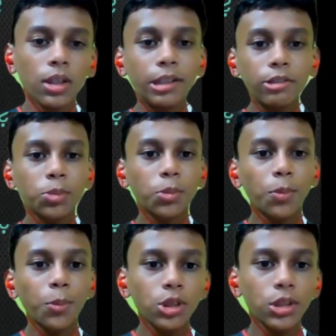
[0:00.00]
It was
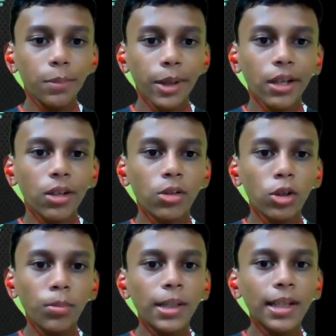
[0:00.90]
proposed by
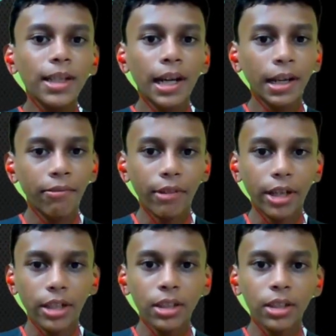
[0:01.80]
Goldberg and
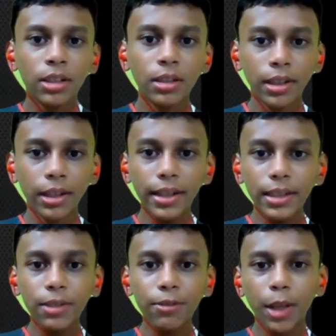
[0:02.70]
Weig. The
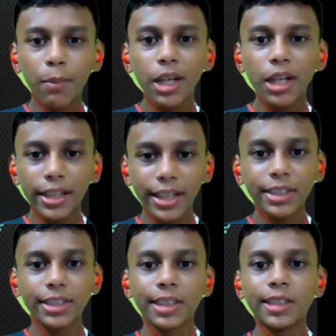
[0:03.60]
rate of chemical
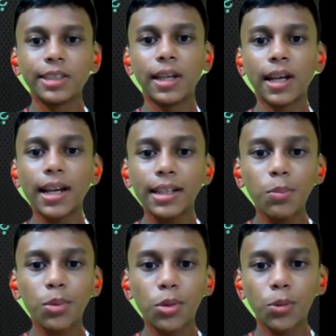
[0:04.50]
reaction is
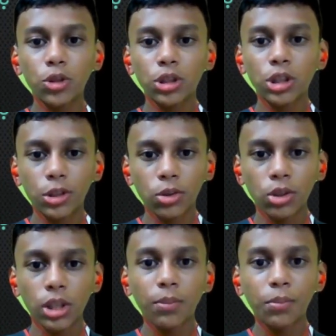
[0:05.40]
directly proportional
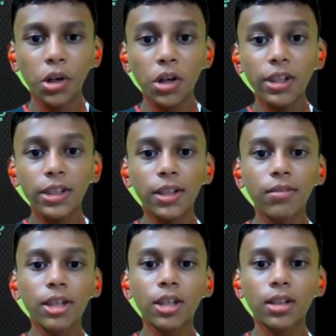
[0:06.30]
to the product
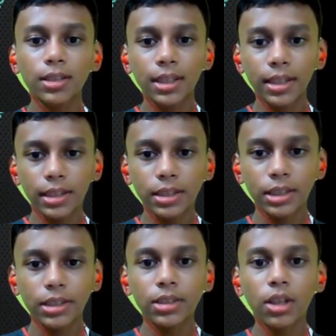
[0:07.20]
of the
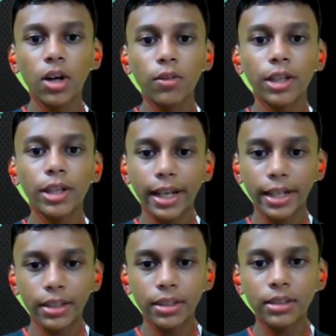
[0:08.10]
concentrations of the
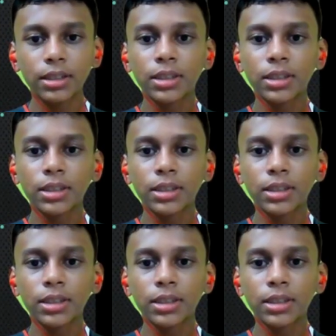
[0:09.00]
reactants,